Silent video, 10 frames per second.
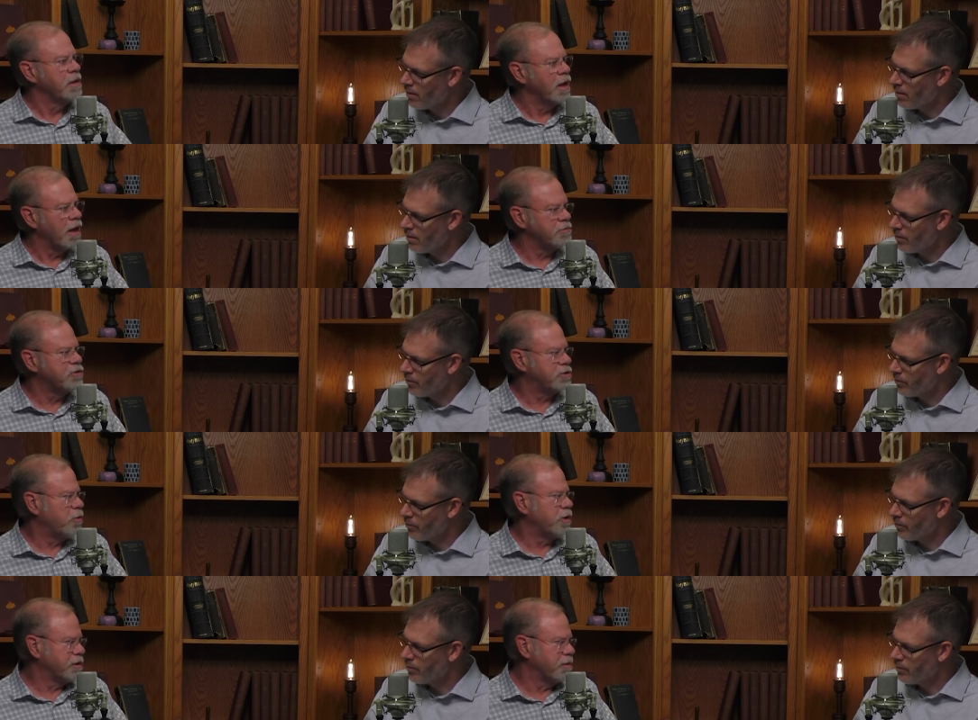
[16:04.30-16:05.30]
Speaker 1: I'm
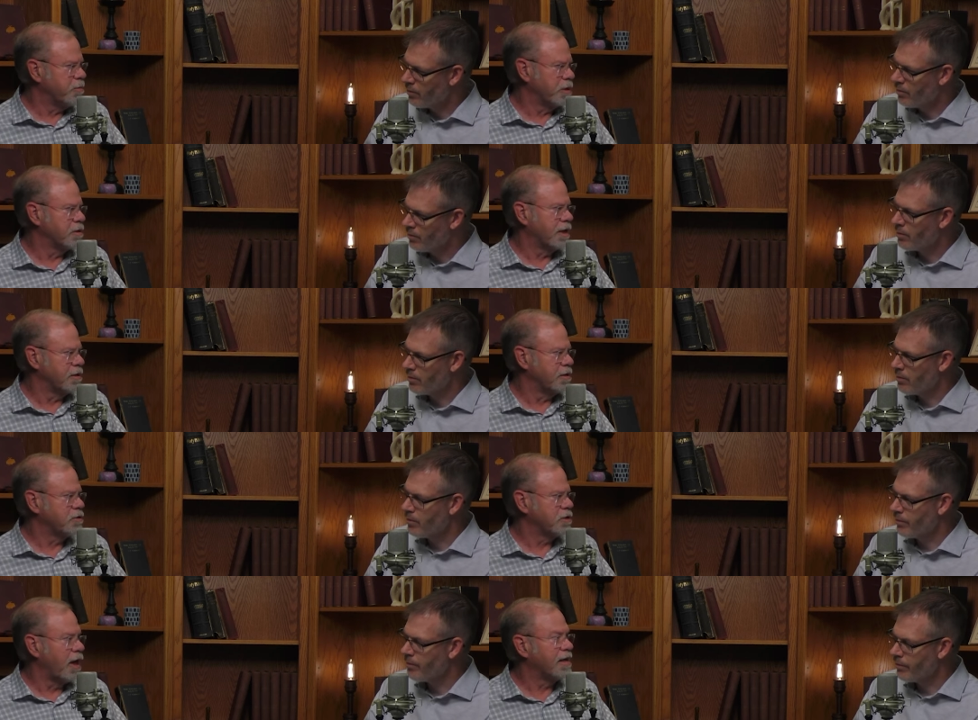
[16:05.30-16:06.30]
showing them what that
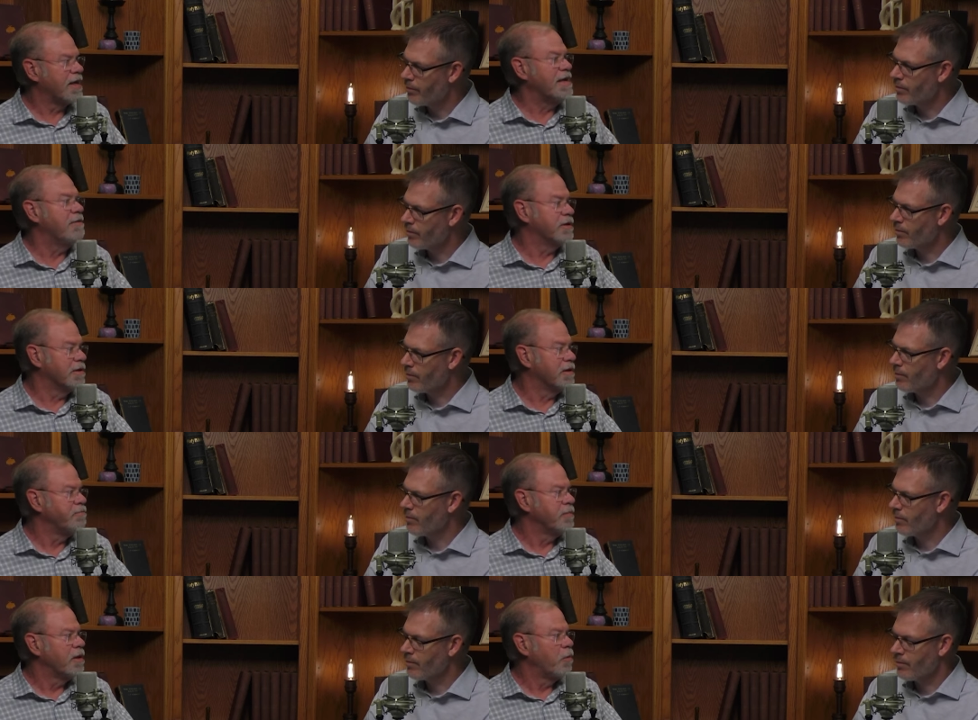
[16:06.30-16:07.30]
looks like, even
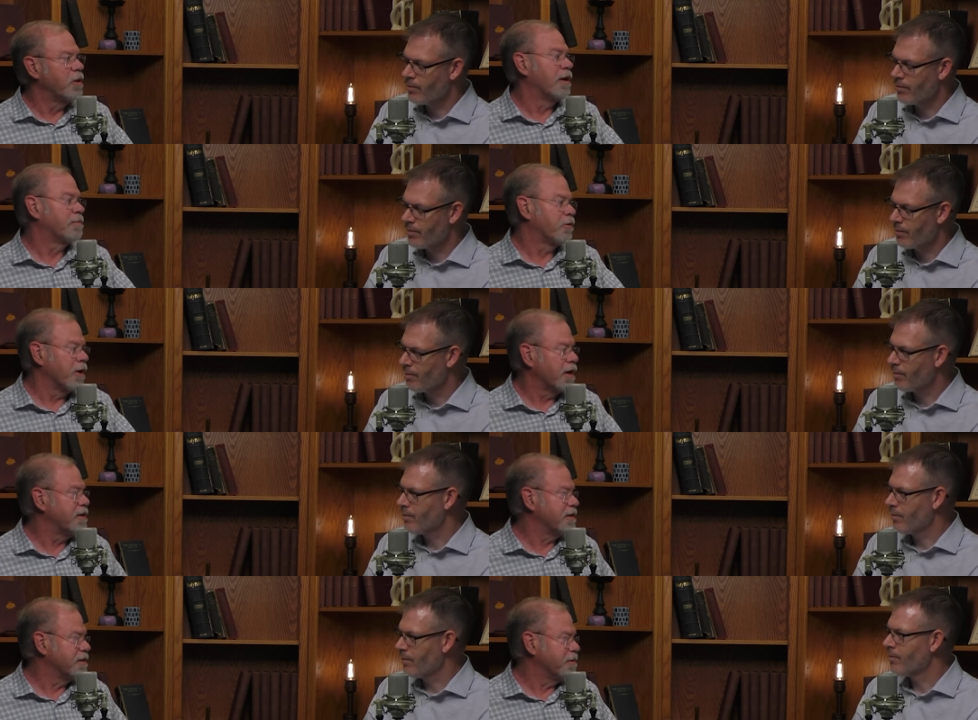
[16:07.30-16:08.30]
when I'm
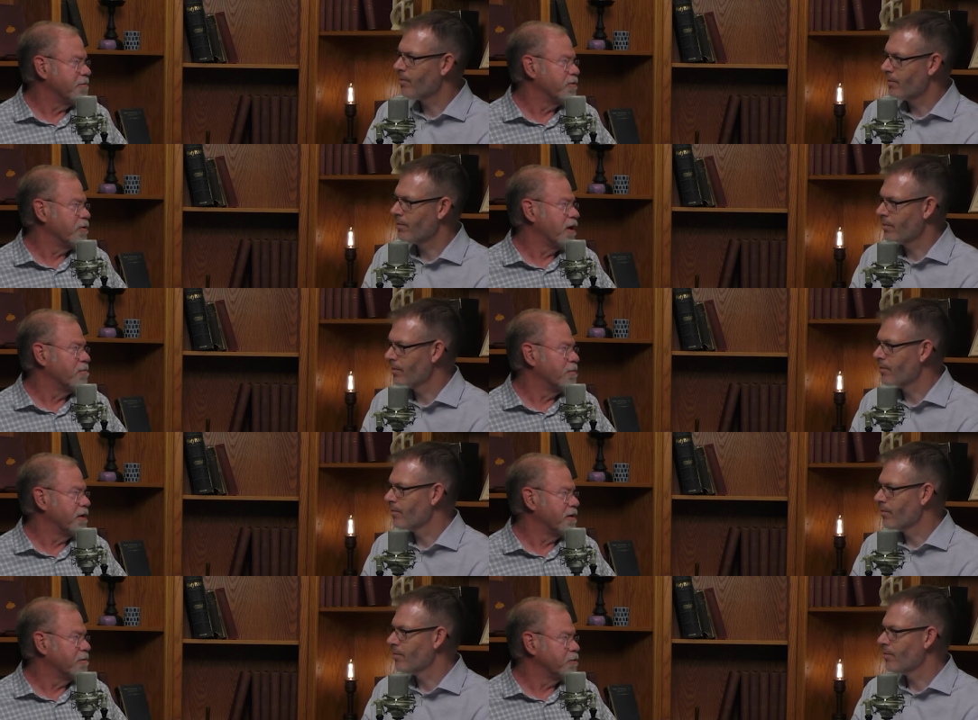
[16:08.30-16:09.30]
correcting them for not
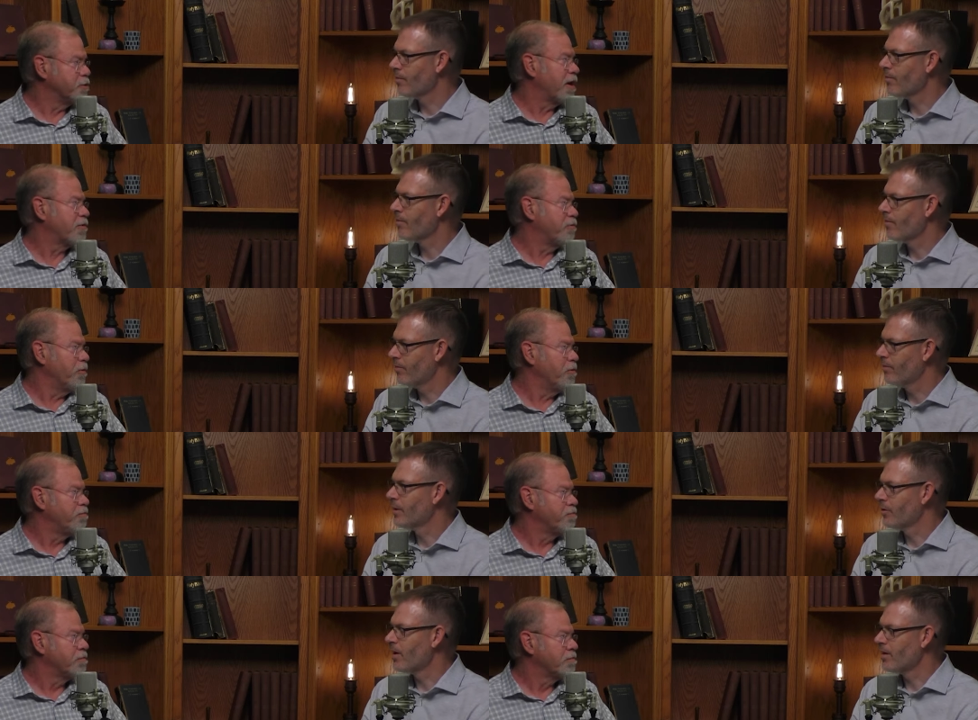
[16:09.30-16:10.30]
being respectful.
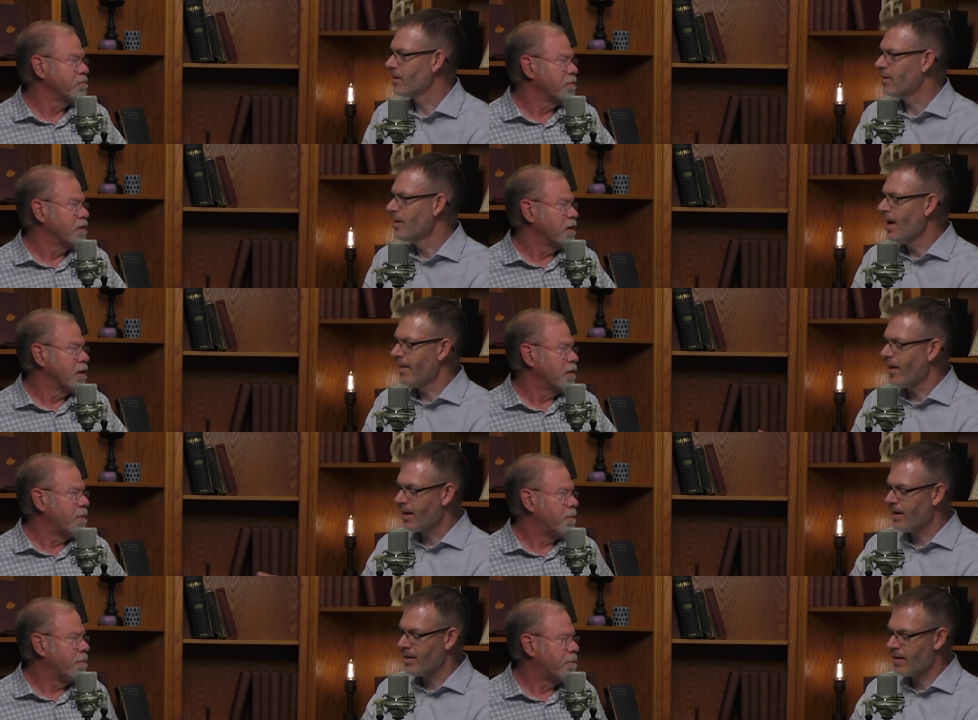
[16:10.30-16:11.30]
Speaker 2: Right. And that
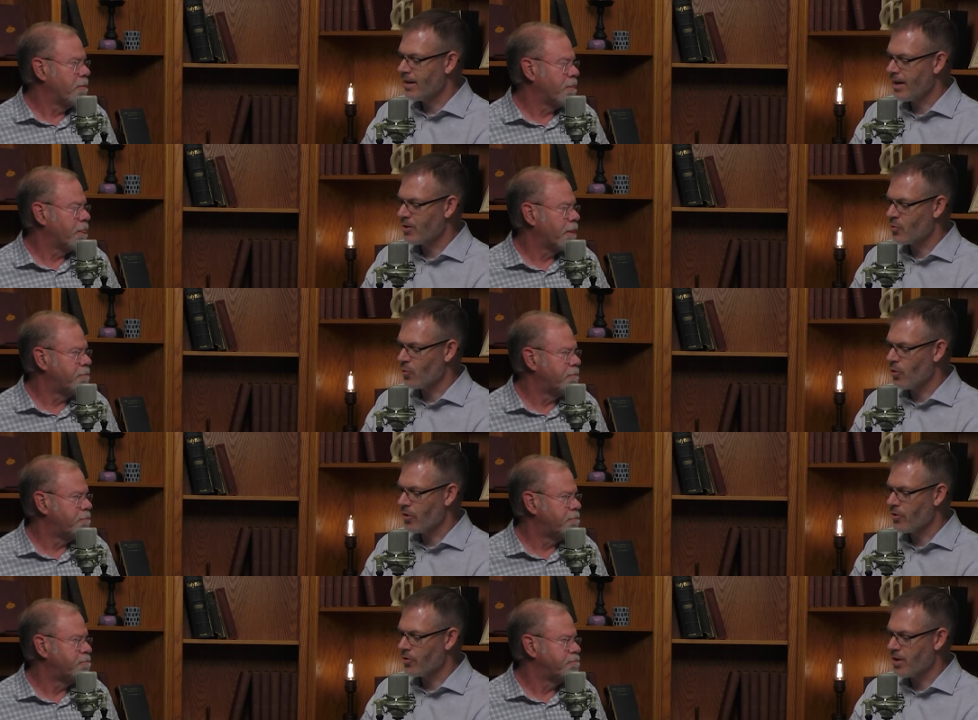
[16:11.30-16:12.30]
con- connects with what
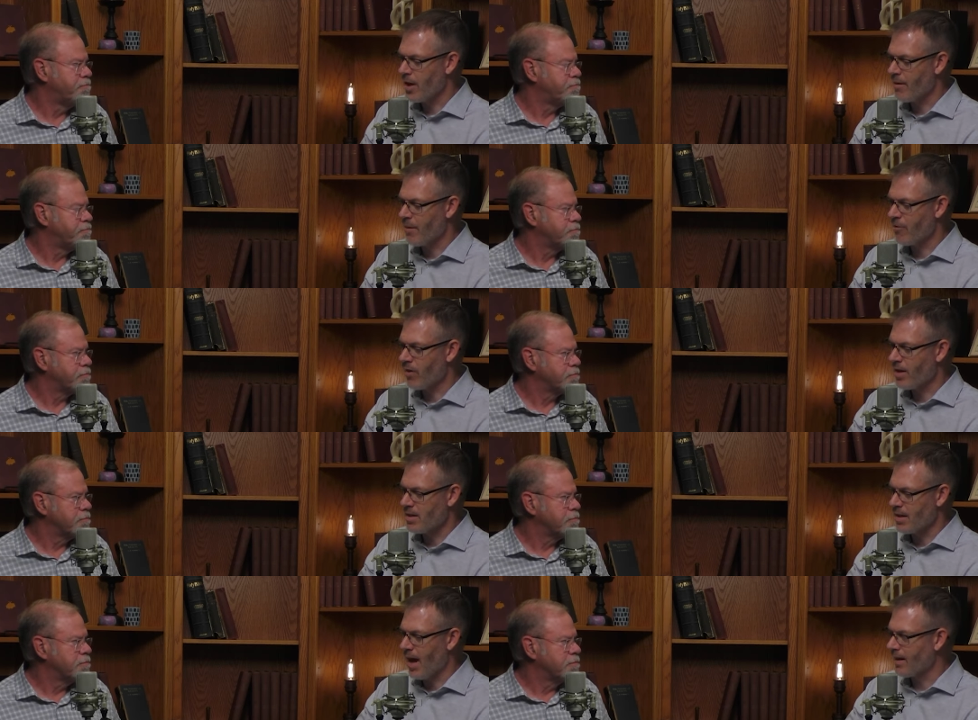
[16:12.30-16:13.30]
you're saying about
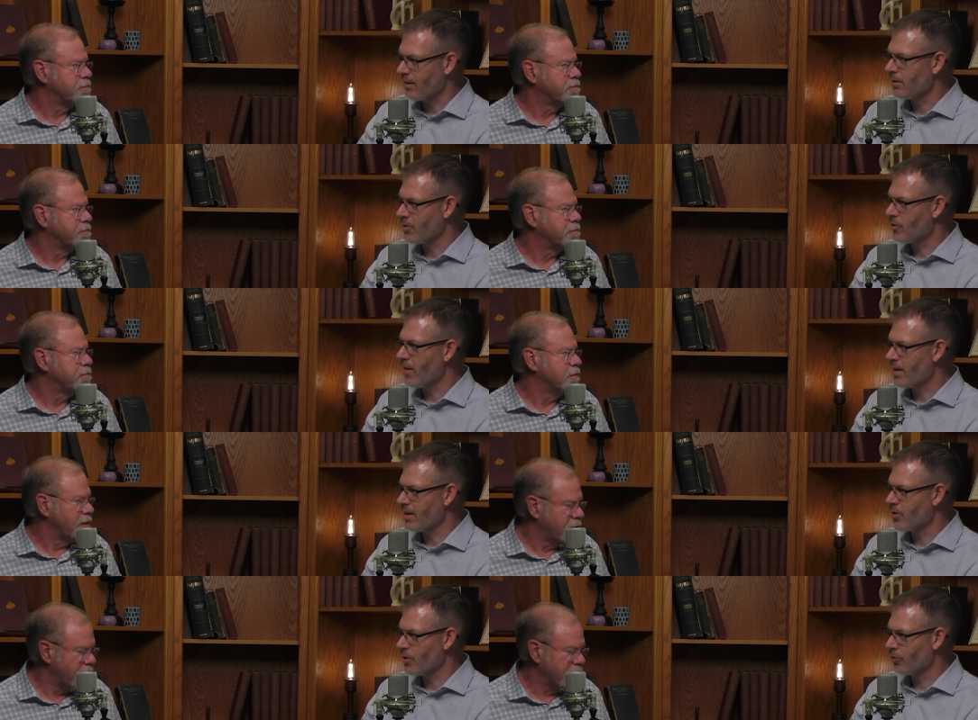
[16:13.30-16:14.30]
raising adults, not
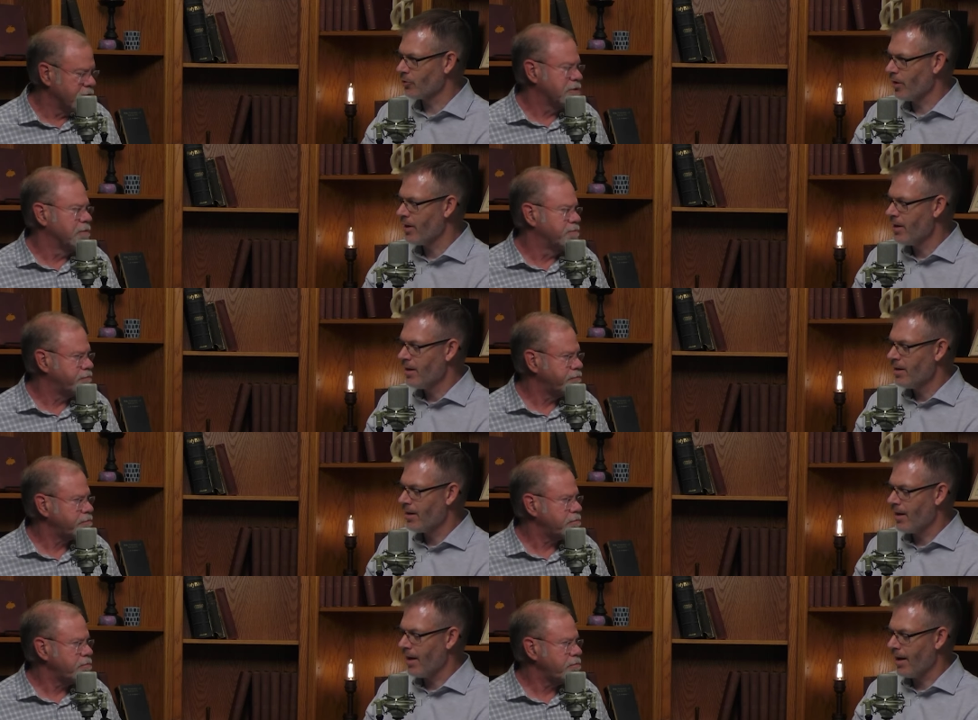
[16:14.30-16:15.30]
raising children. Yes.
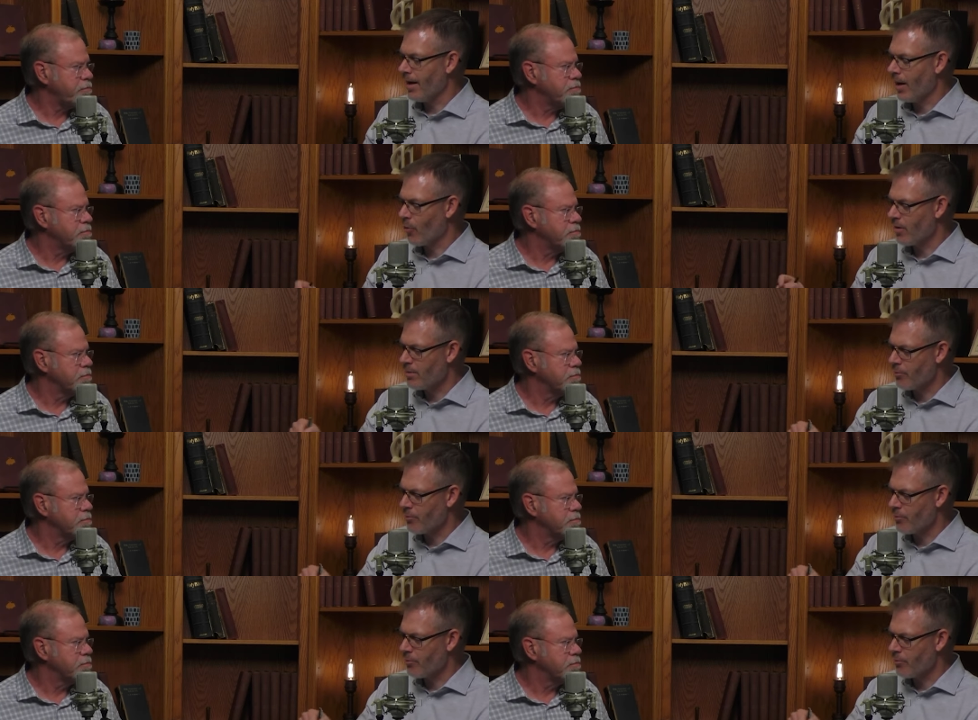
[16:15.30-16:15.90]
Uh, I wanted to